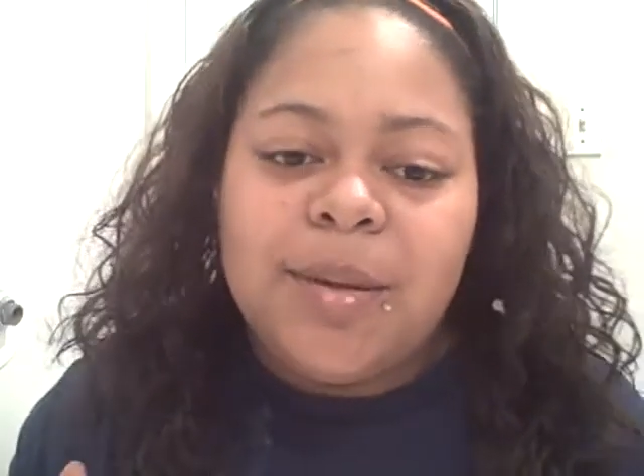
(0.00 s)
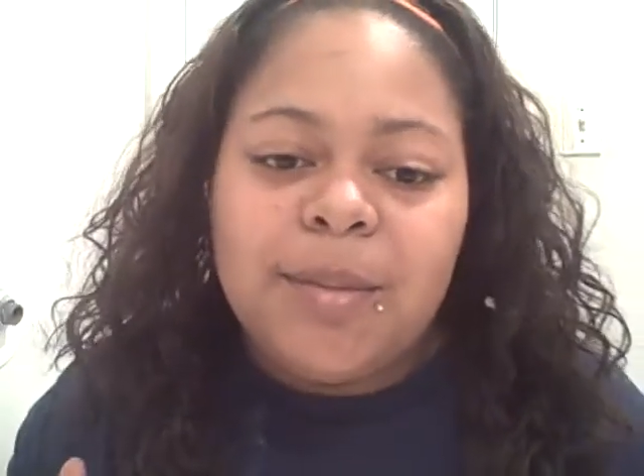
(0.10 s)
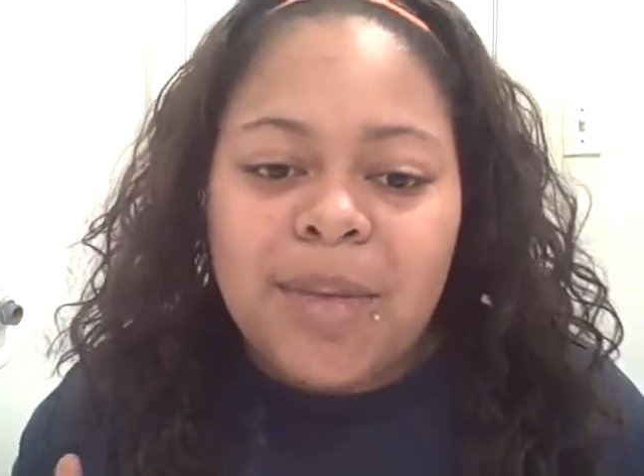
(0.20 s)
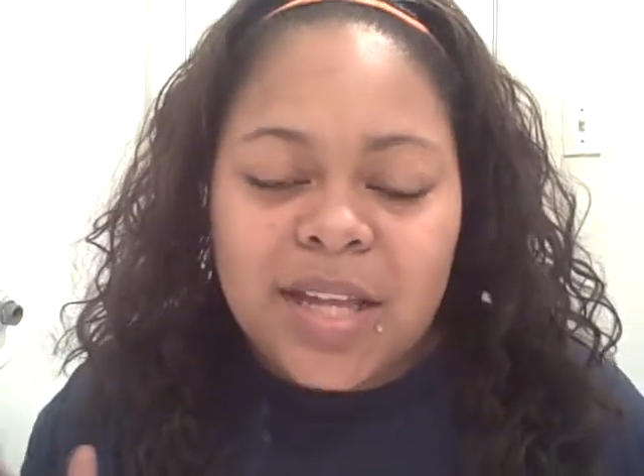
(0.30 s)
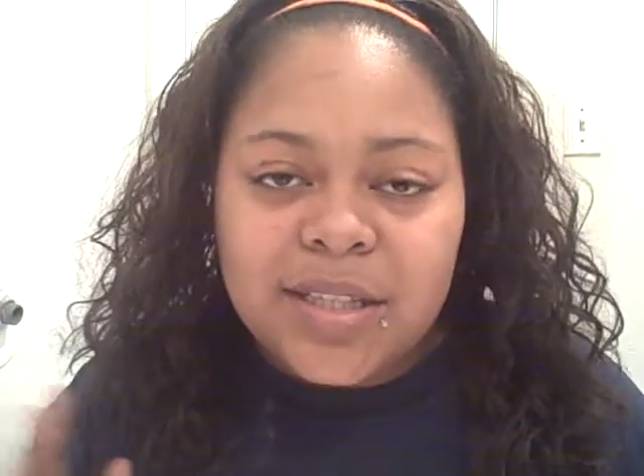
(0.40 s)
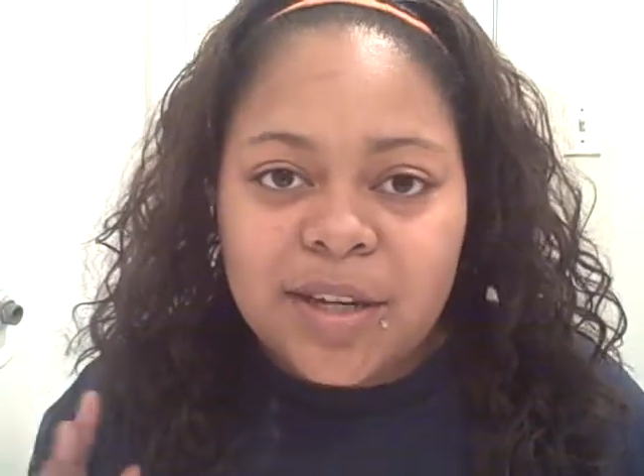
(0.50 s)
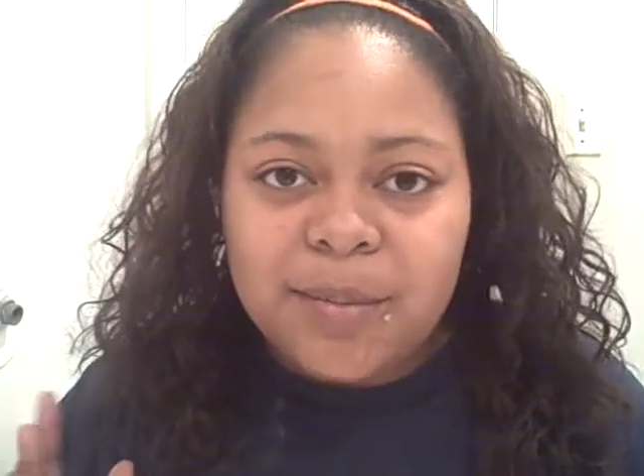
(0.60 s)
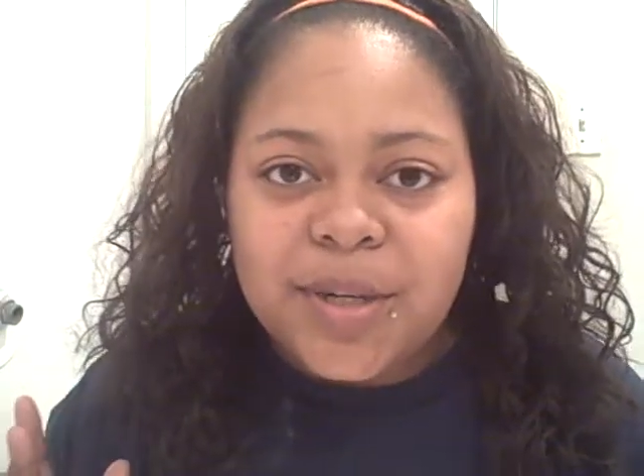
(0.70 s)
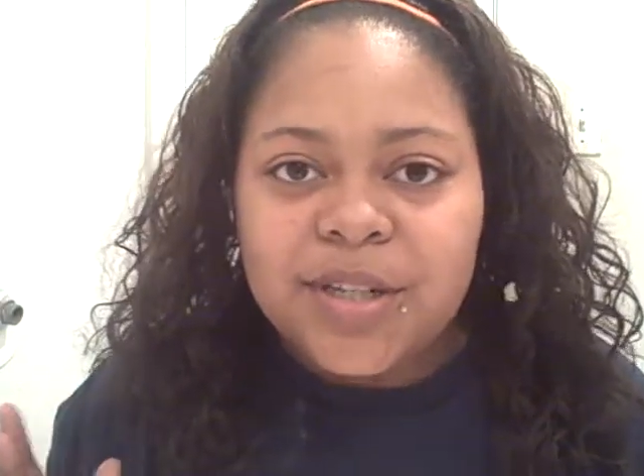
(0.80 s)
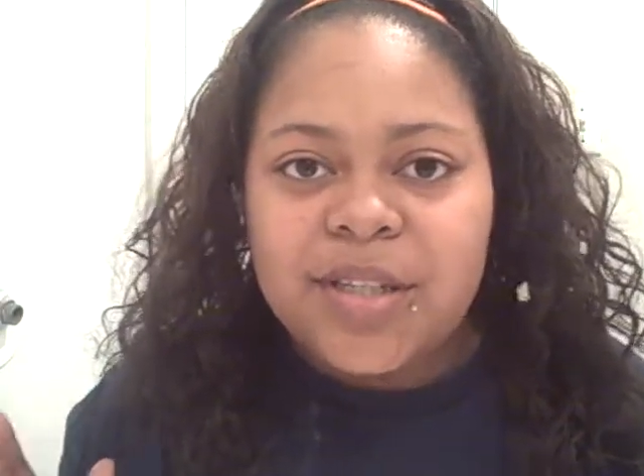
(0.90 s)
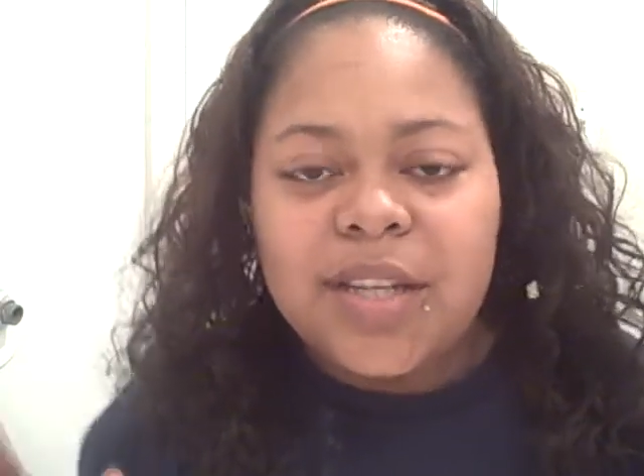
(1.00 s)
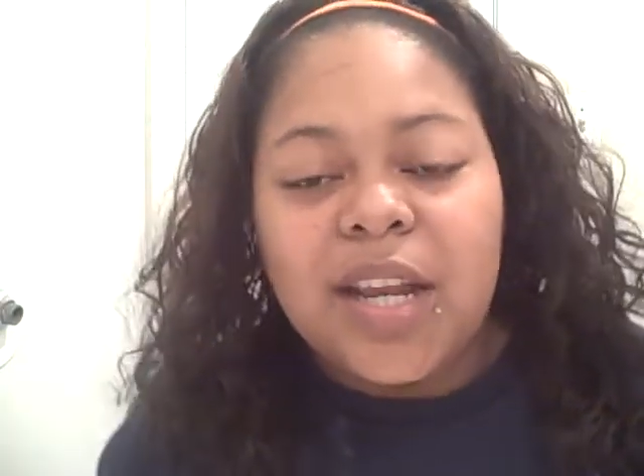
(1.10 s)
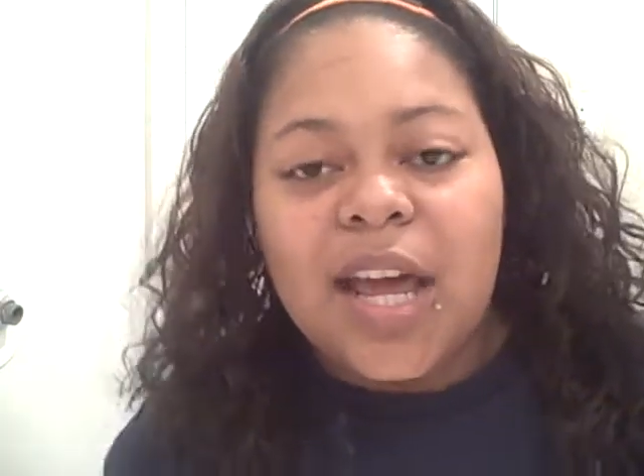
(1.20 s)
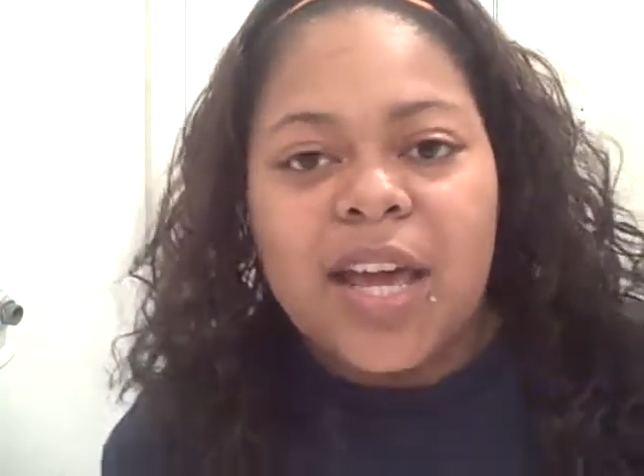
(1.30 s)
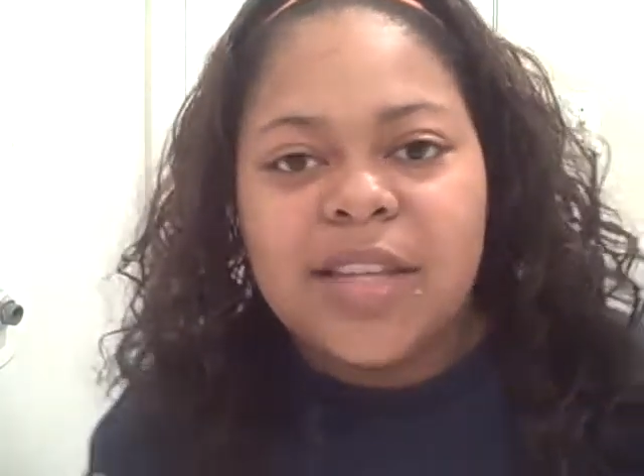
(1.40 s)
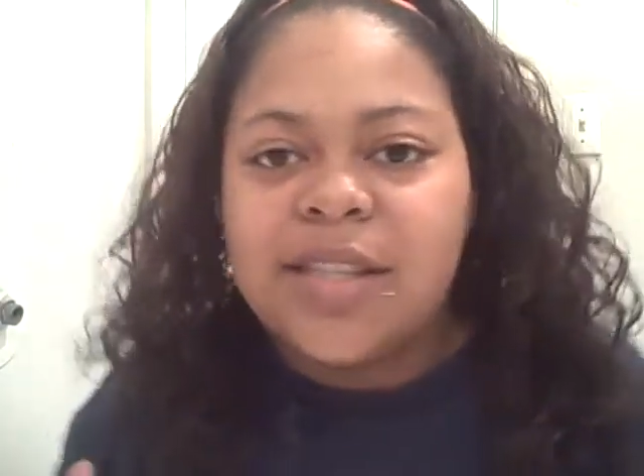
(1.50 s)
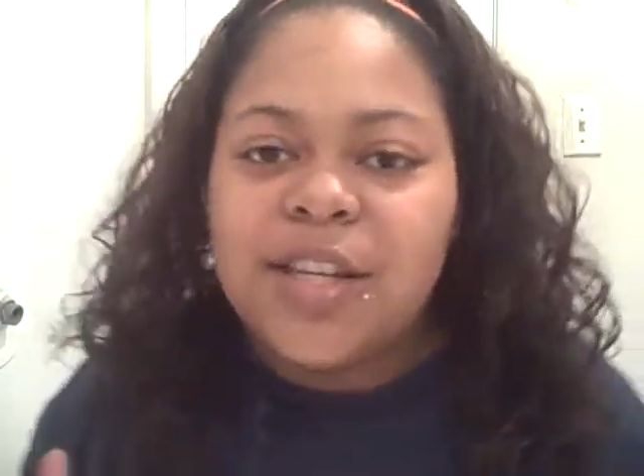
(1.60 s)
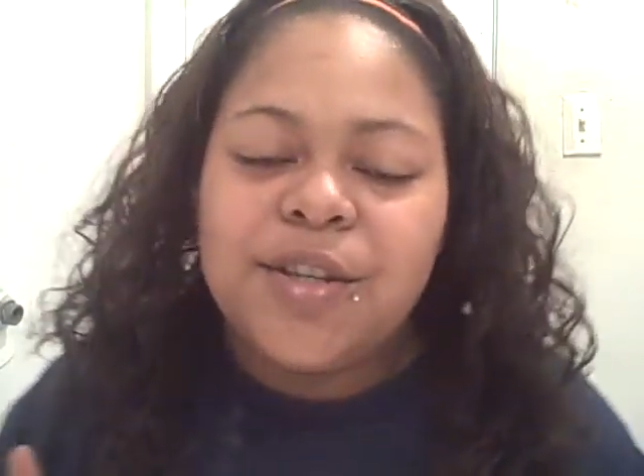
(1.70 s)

my tongue piercing, I said,